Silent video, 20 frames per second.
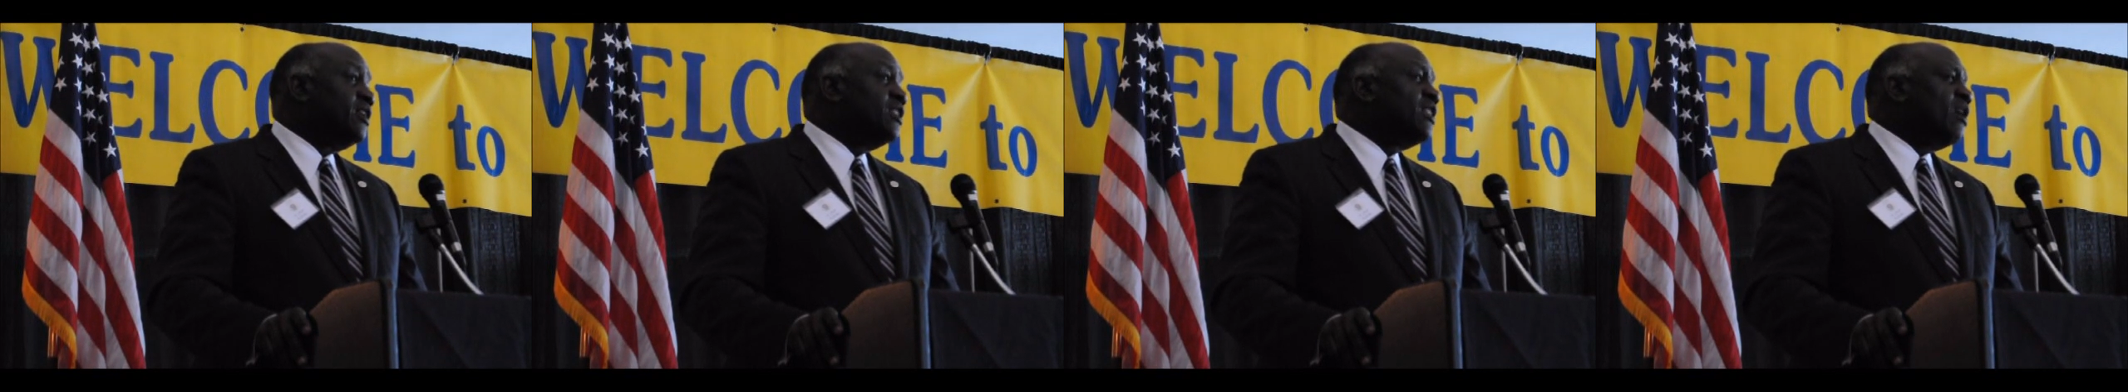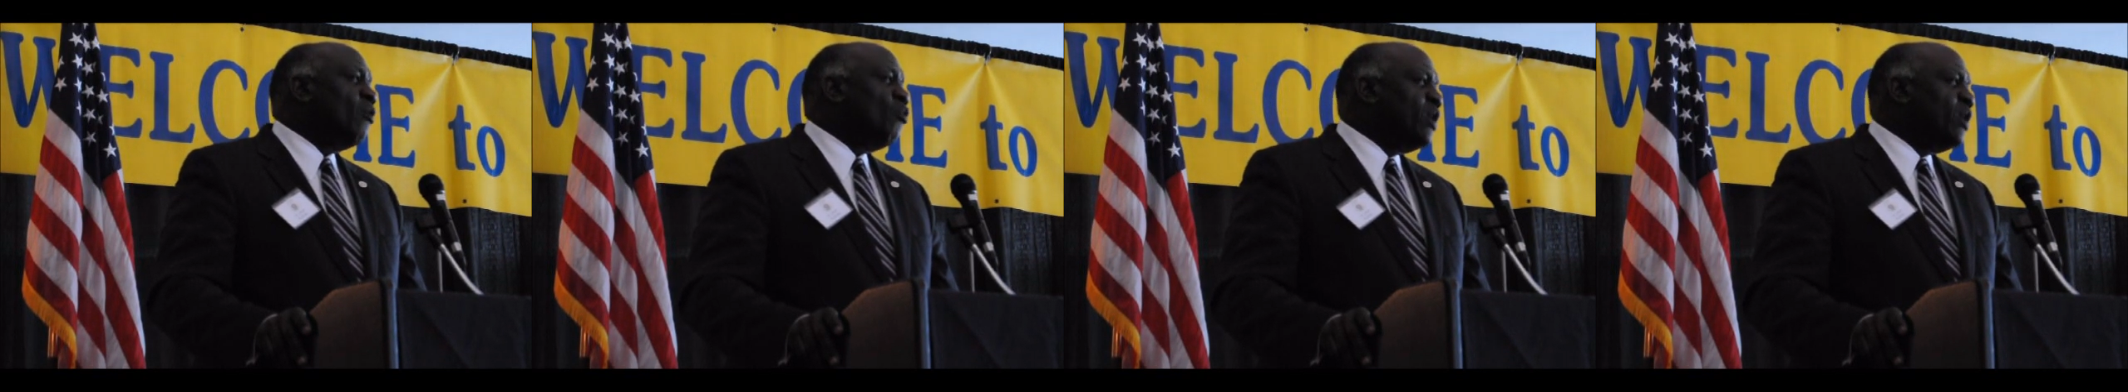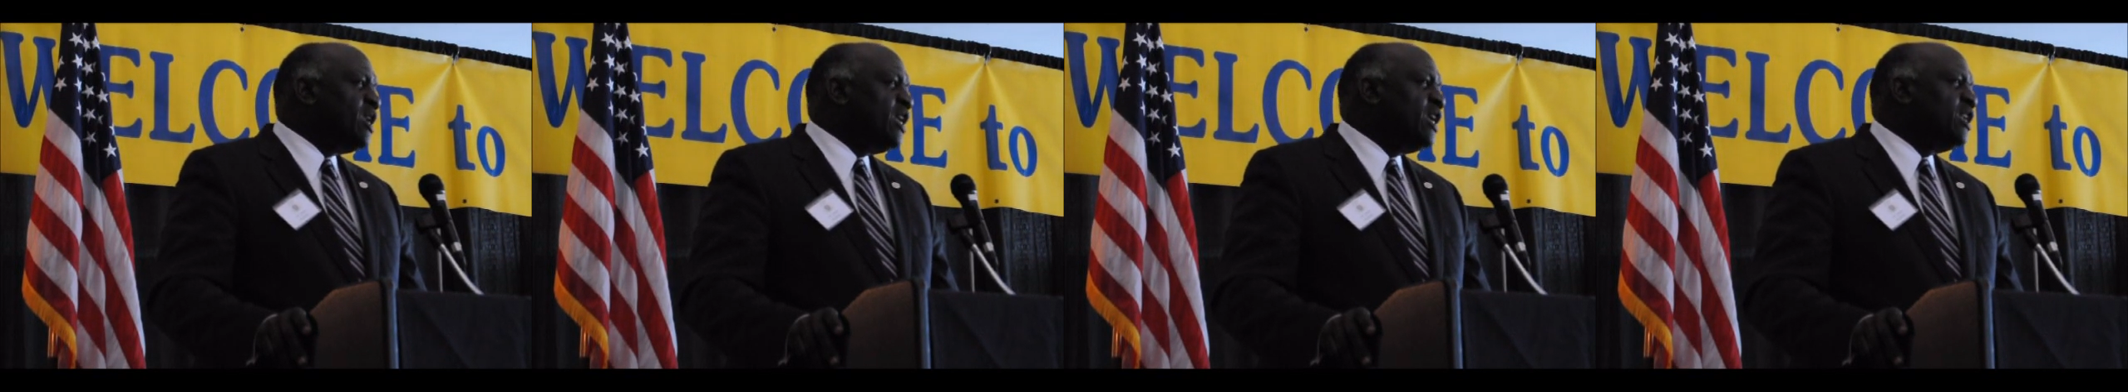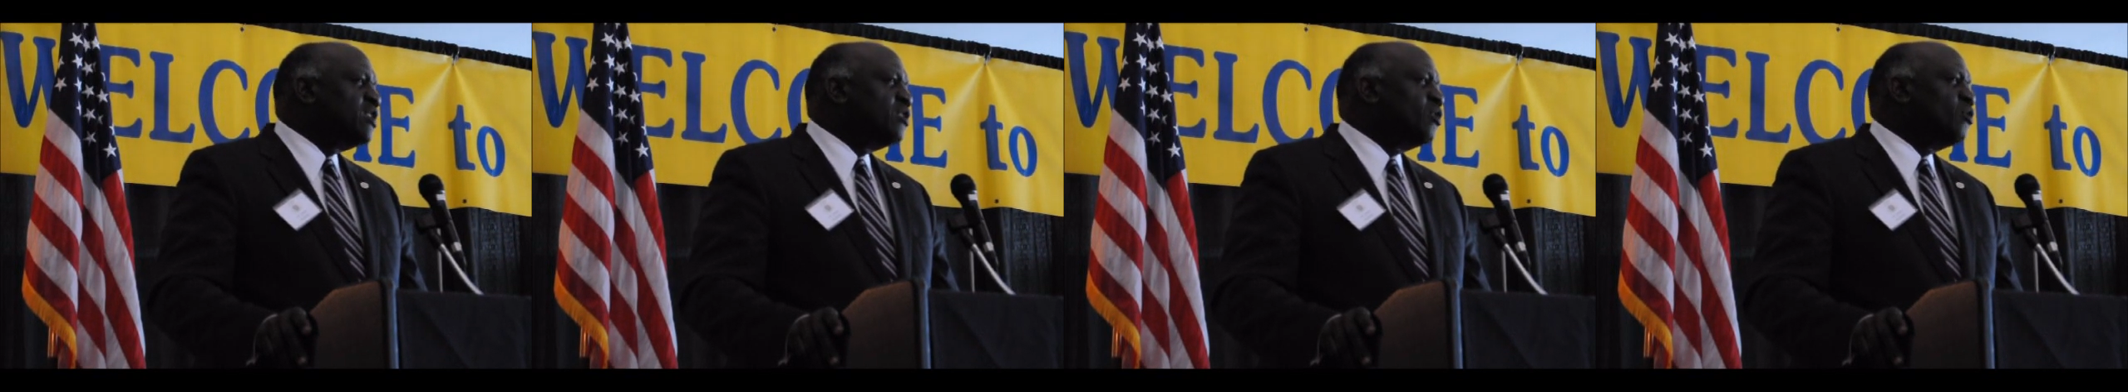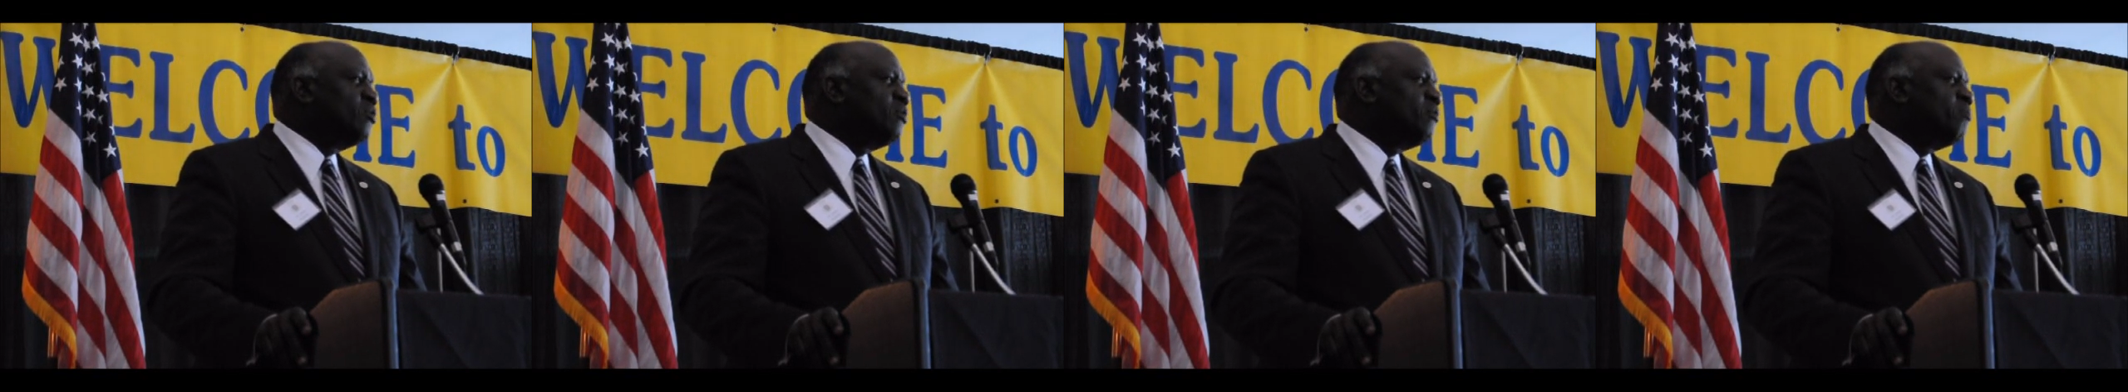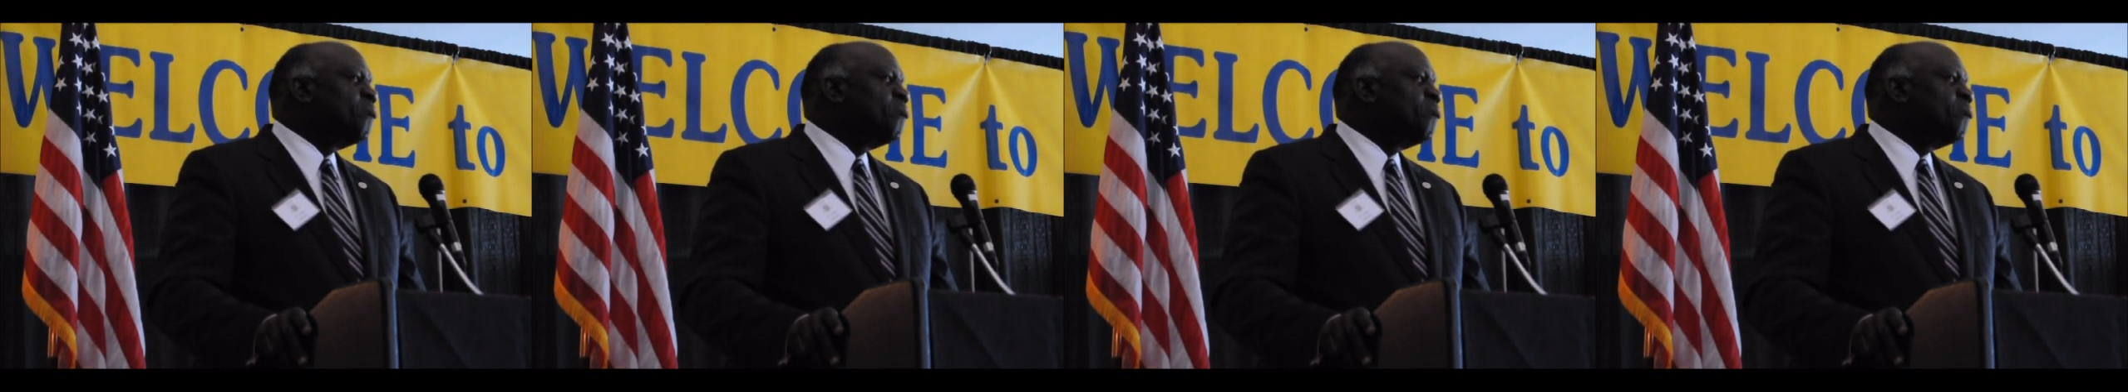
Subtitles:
that we need to